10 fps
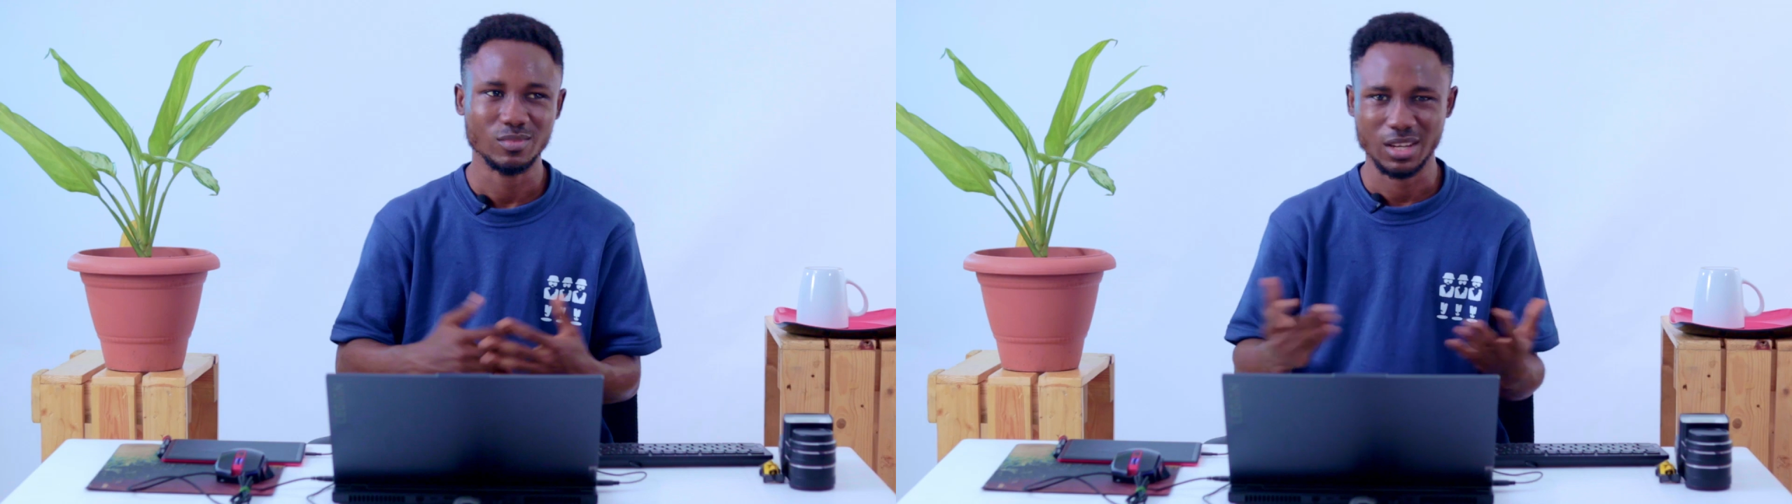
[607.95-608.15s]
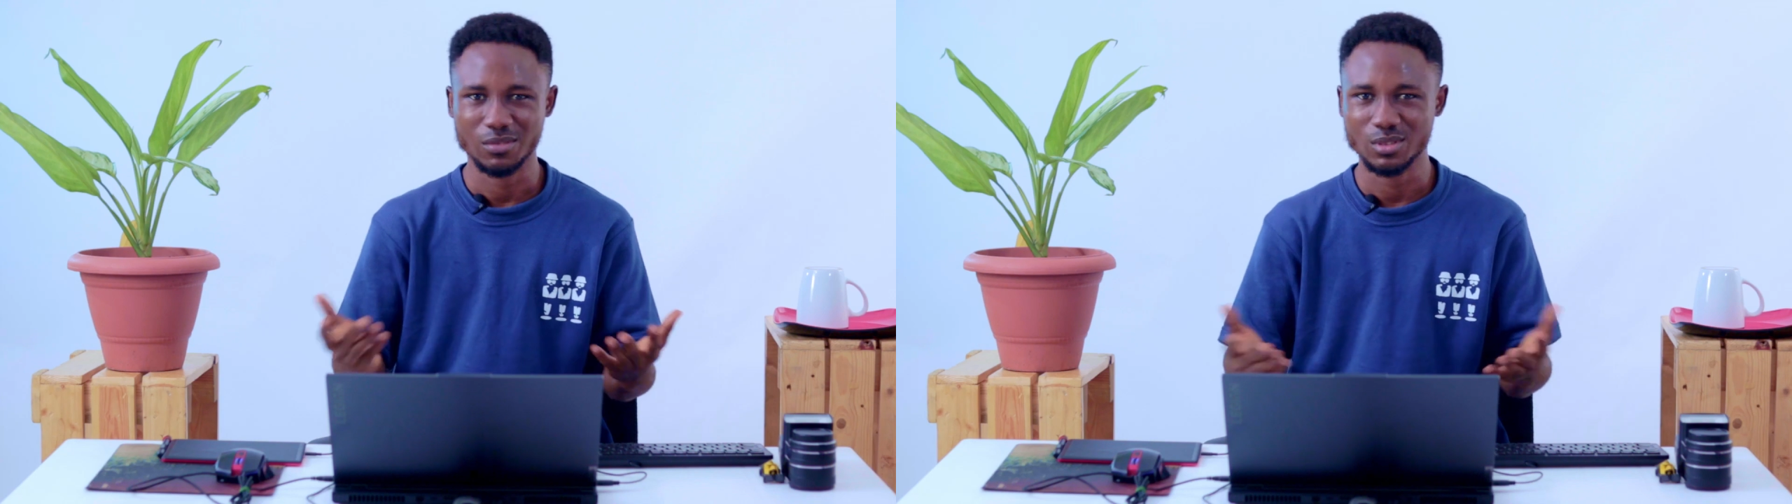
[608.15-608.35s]

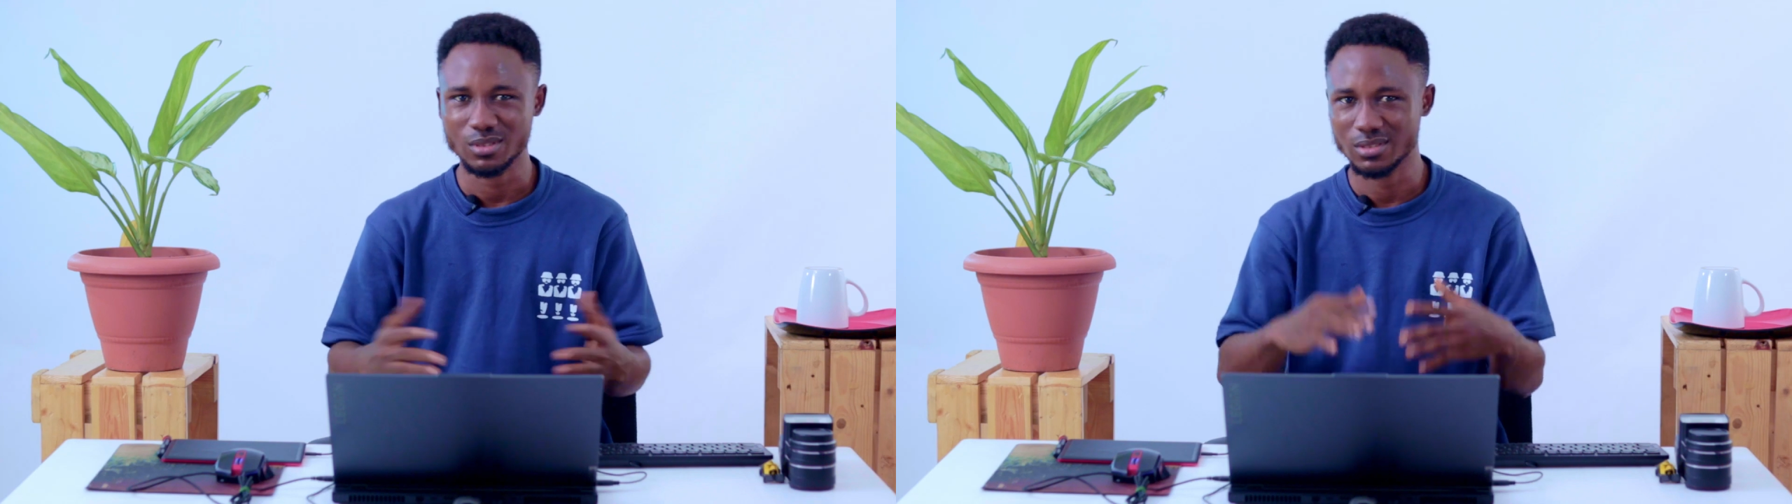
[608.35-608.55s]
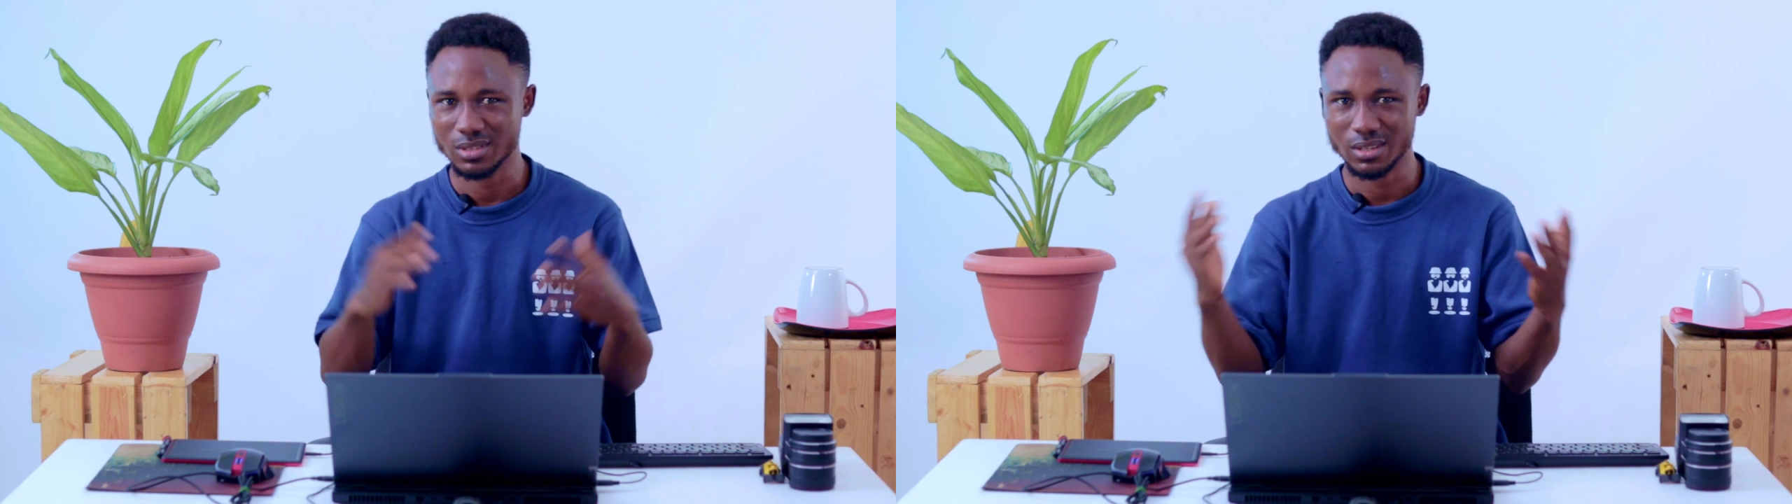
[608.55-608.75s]
Yeah,
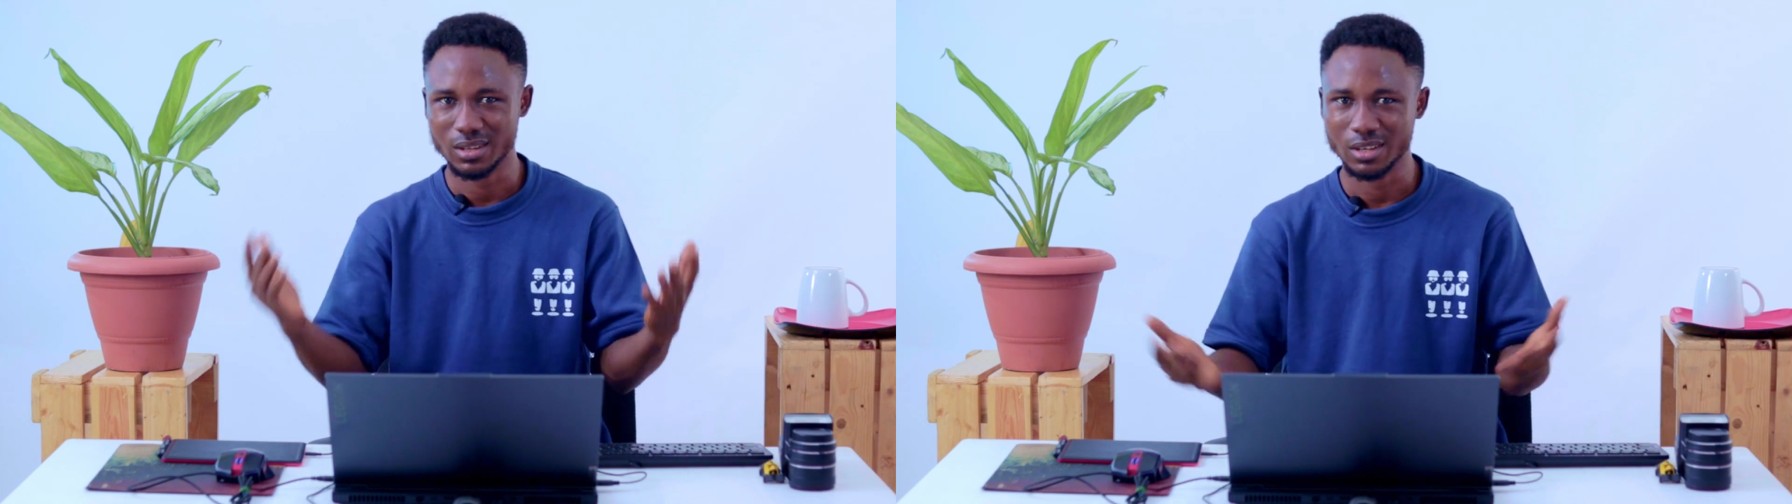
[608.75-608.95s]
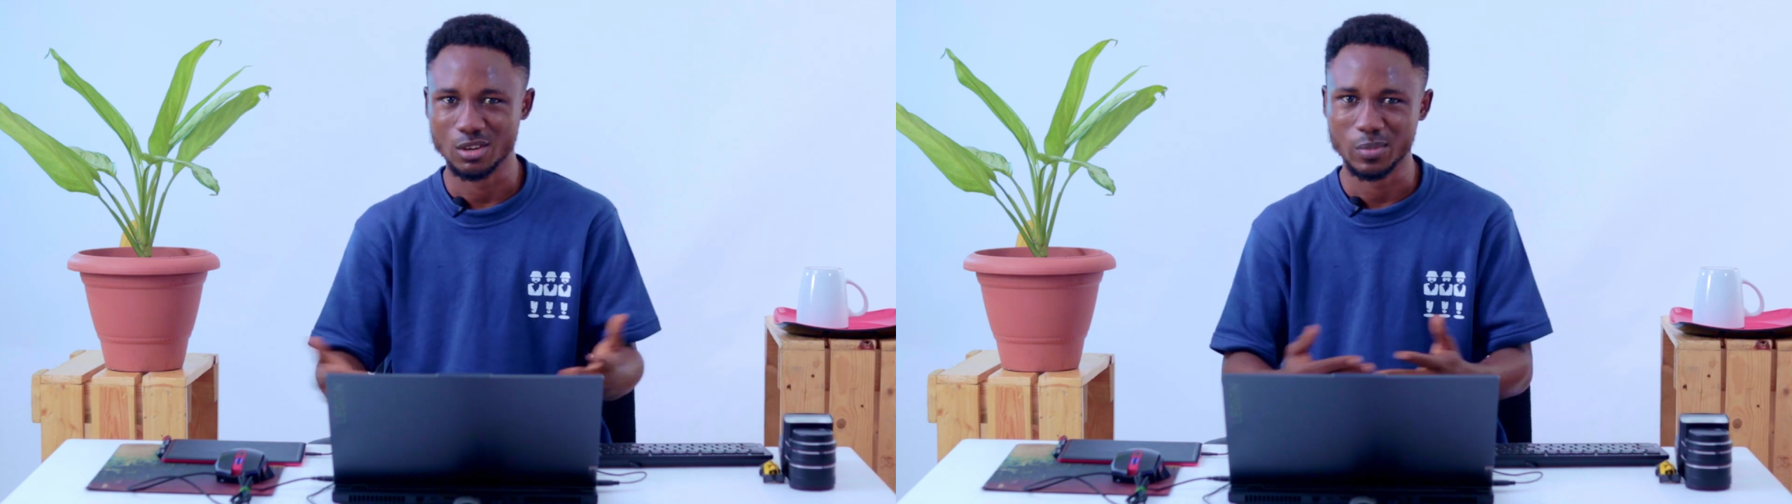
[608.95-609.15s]
visual
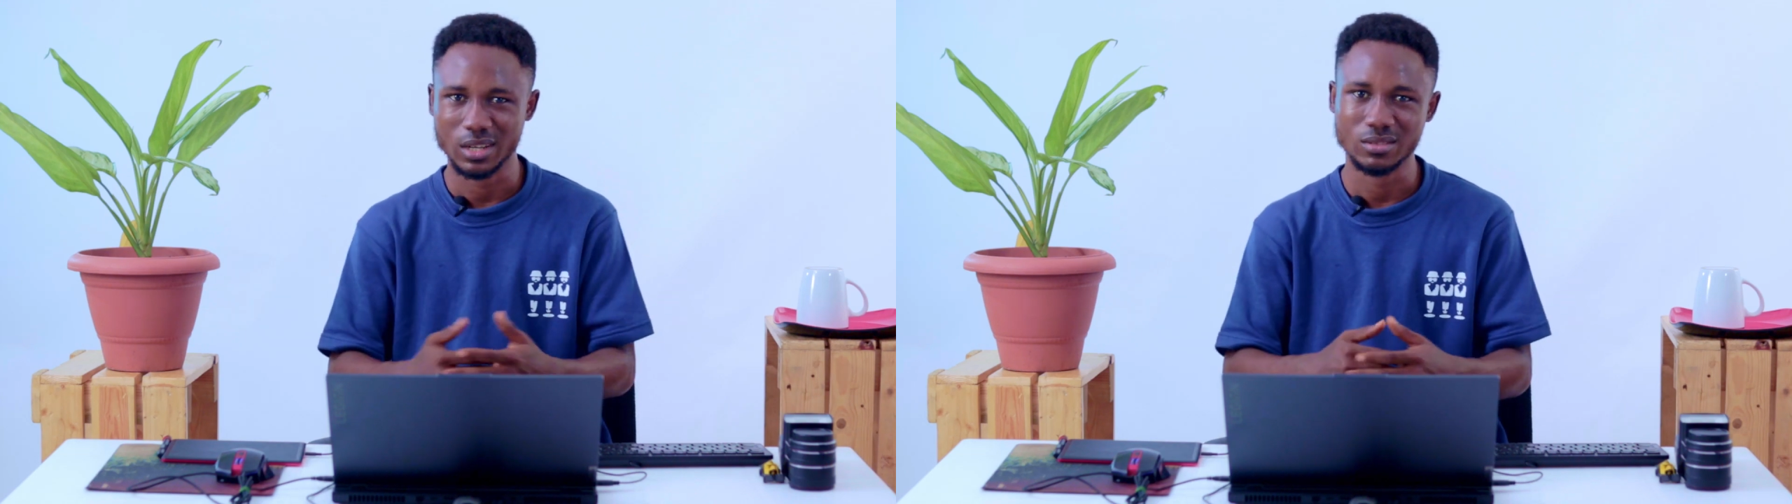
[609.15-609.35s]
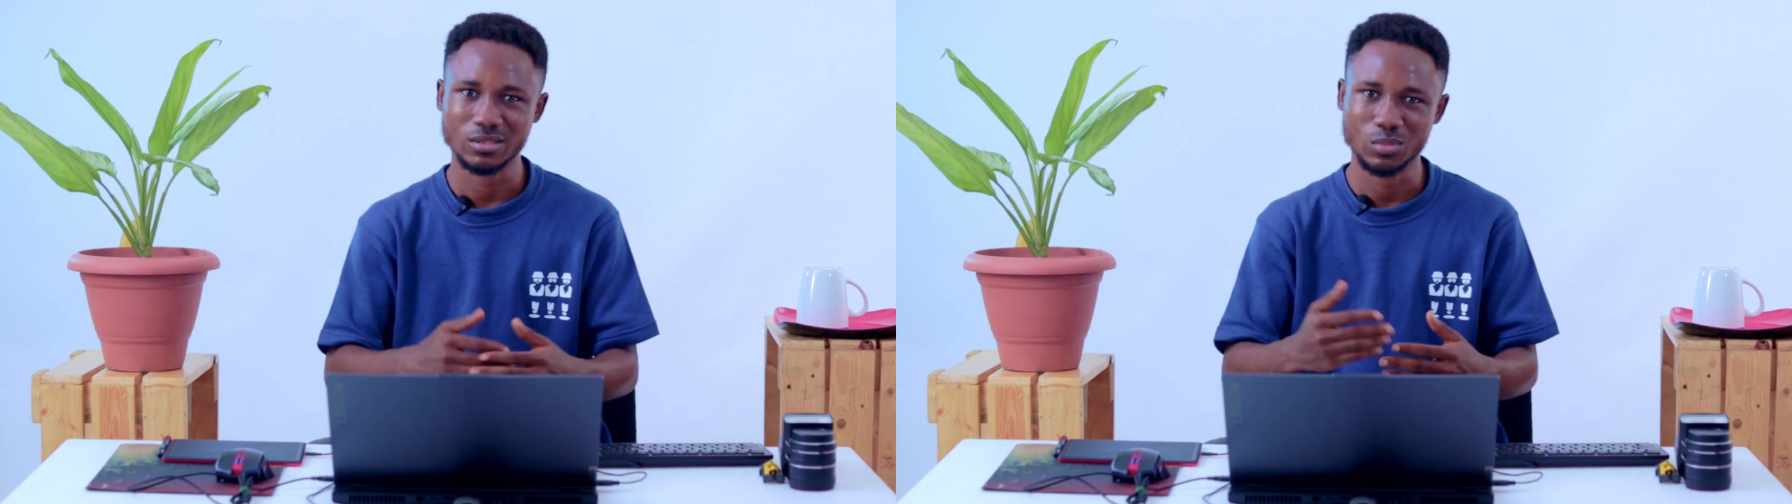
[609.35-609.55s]
designer
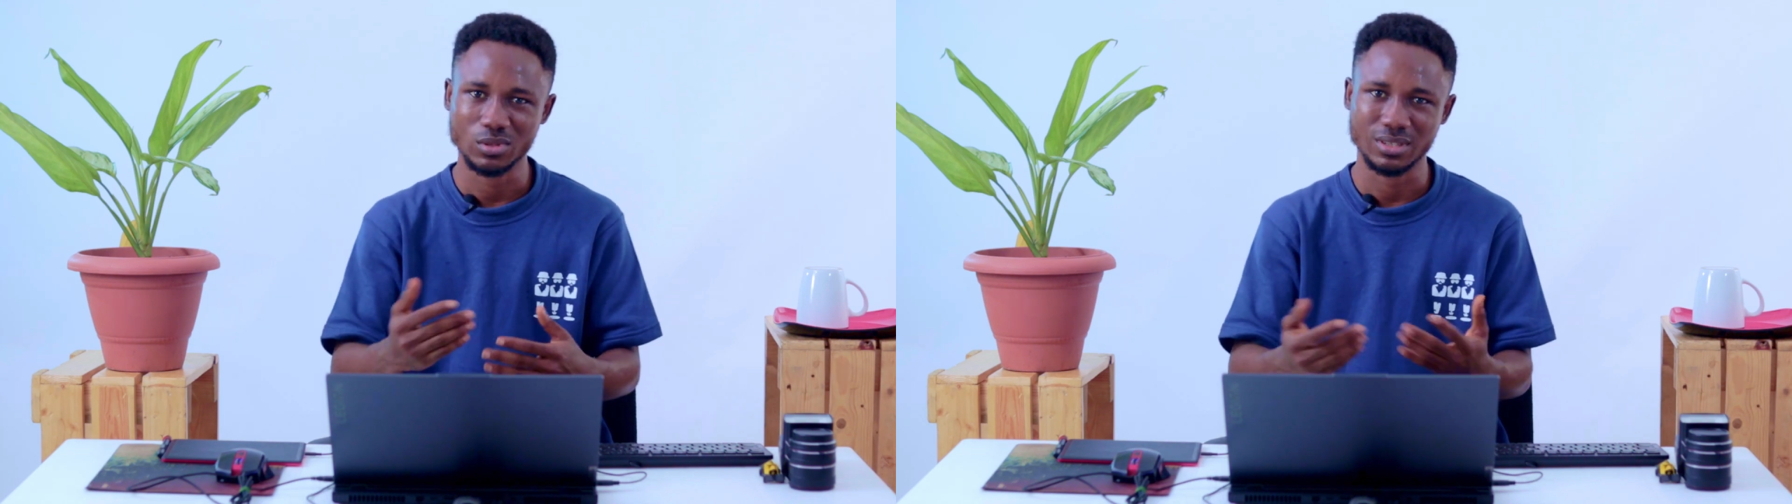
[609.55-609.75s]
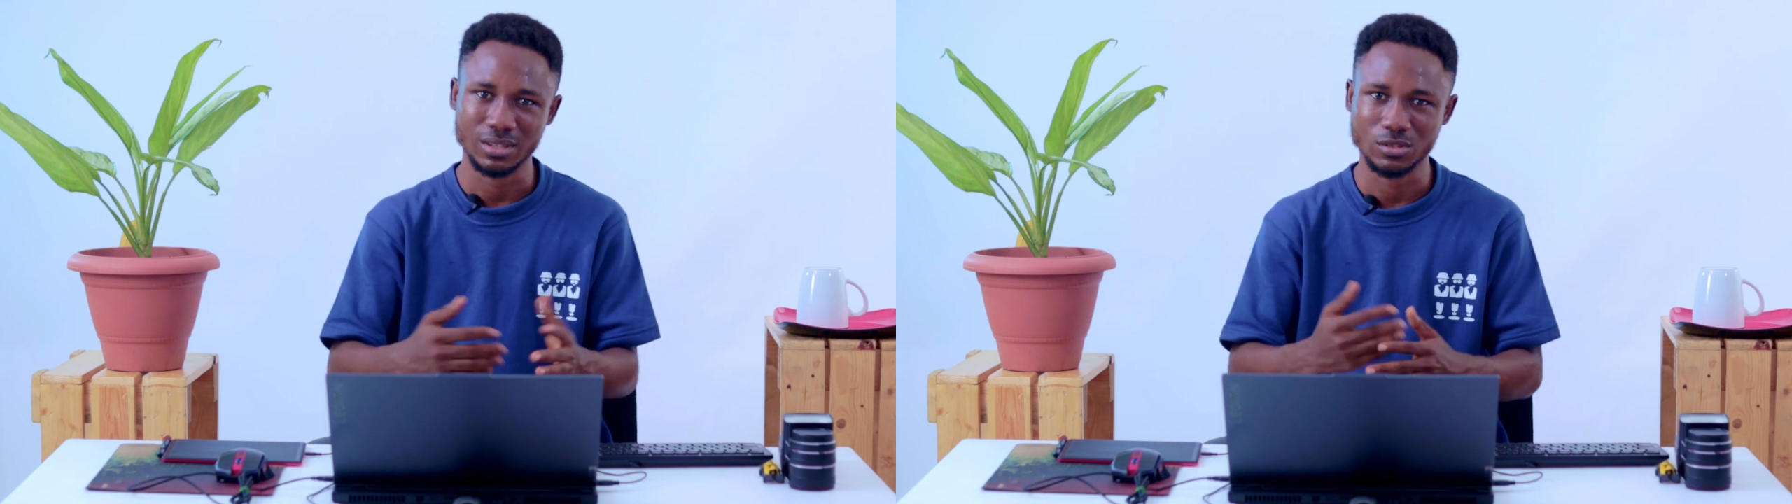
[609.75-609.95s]
encompasses both